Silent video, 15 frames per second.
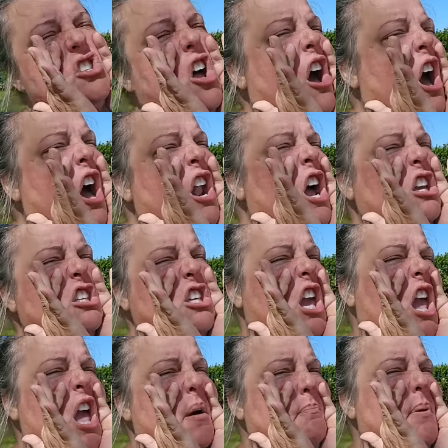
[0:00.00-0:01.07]
not a
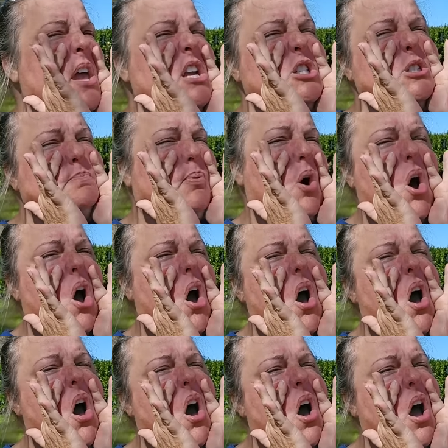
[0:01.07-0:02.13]
camping
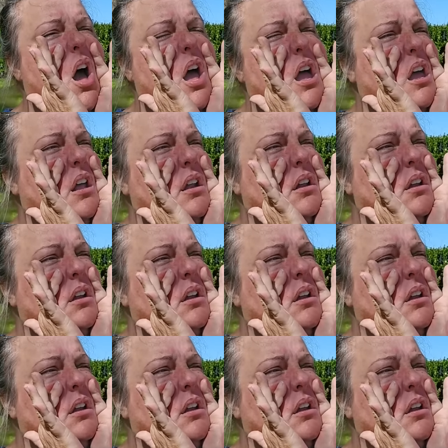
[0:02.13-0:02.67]
spot!